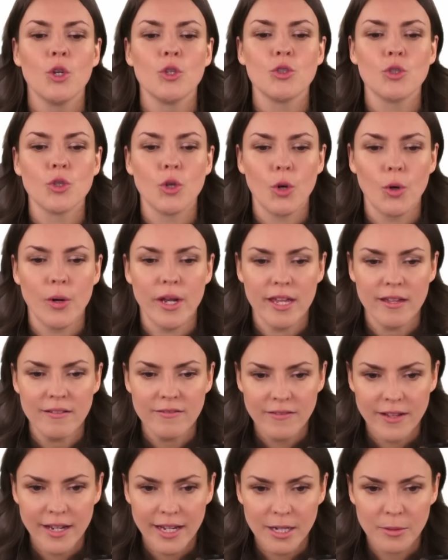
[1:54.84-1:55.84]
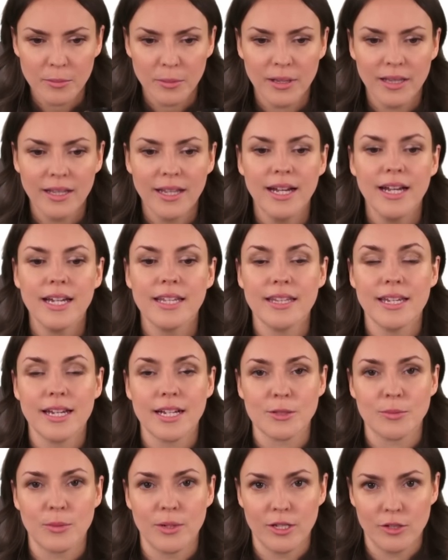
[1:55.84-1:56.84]
So if I apply the
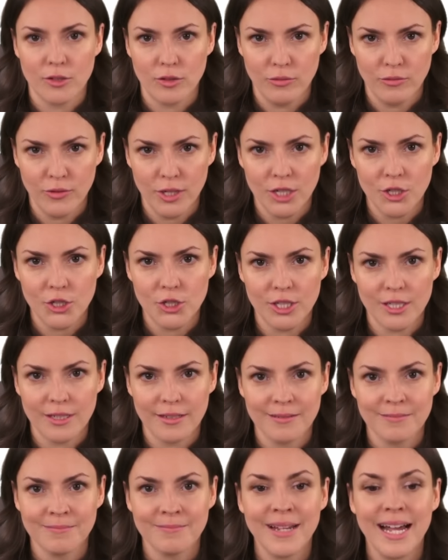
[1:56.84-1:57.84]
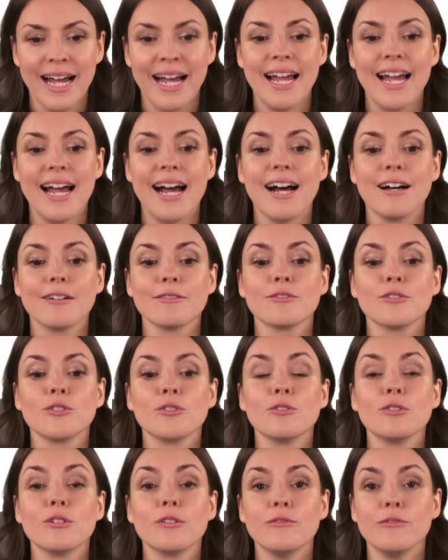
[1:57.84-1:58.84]
exponential function, I have
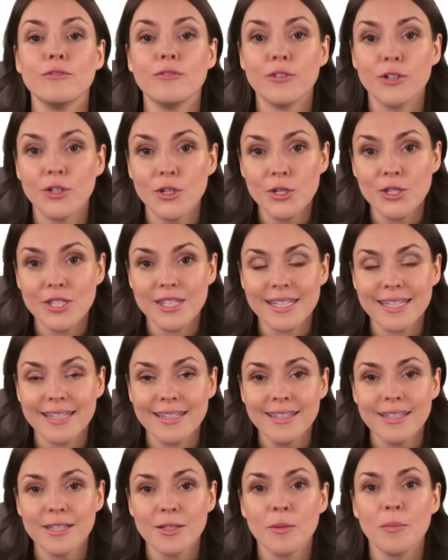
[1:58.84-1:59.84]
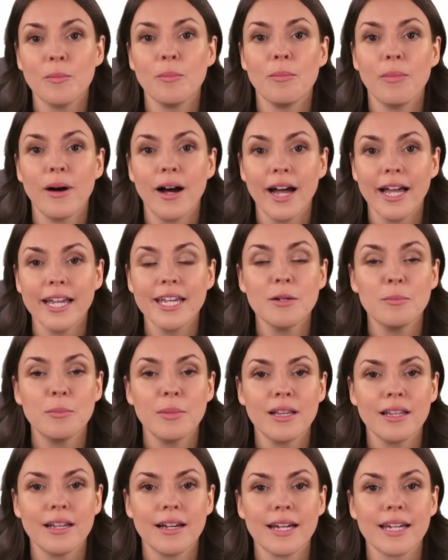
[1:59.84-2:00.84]
to reverse it by
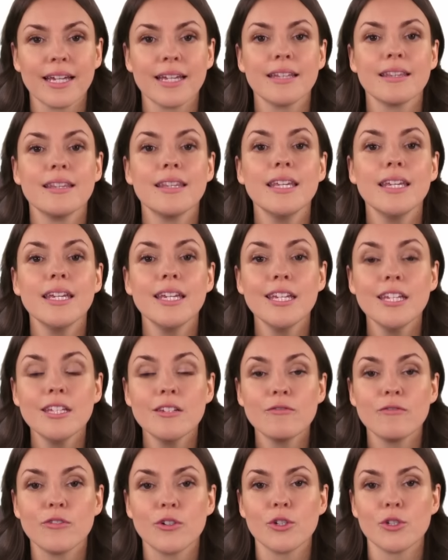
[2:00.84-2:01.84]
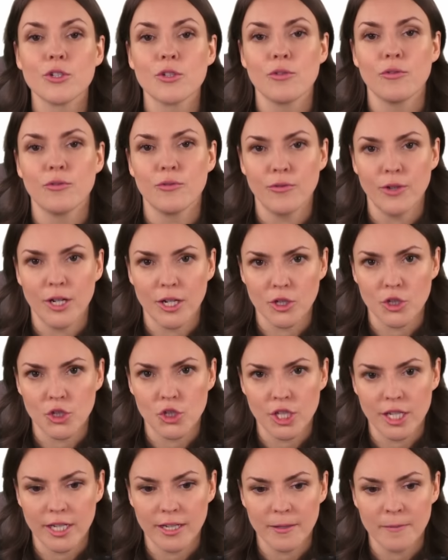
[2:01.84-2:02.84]
applying the inverse
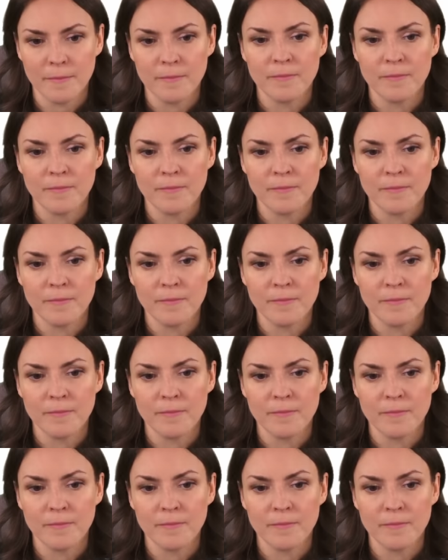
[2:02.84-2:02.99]
function.